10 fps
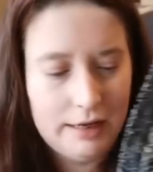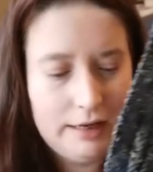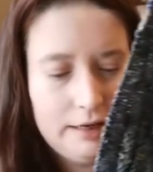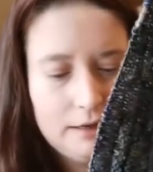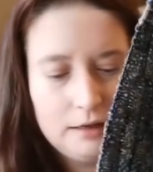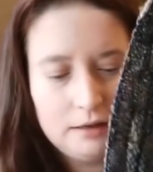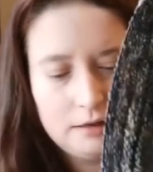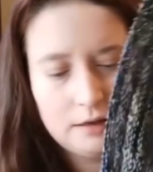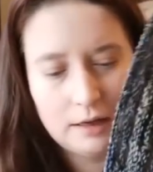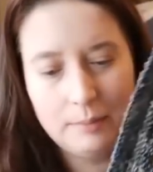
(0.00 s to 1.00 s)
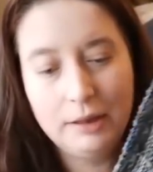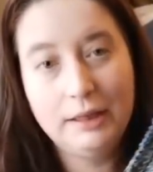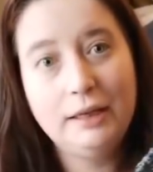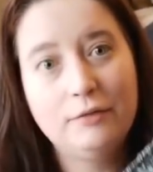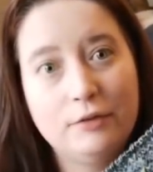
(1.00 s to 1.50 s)
a, I
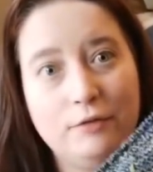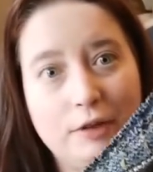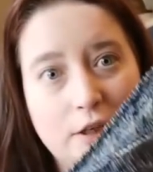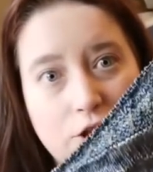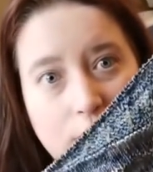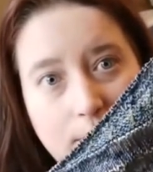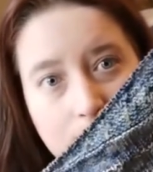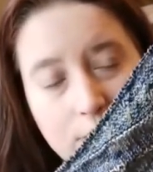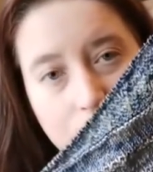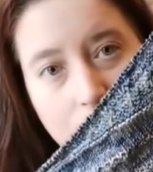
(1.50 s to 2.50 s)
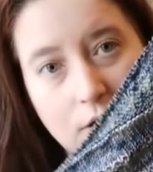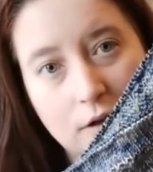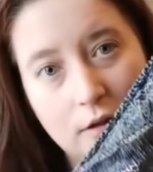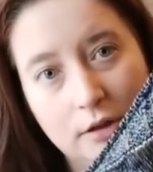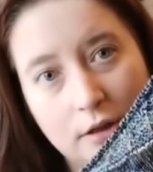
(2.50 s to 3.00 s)
believe, a V-shaped
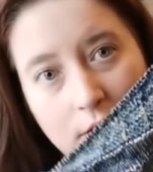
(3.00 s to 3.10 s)
shawl.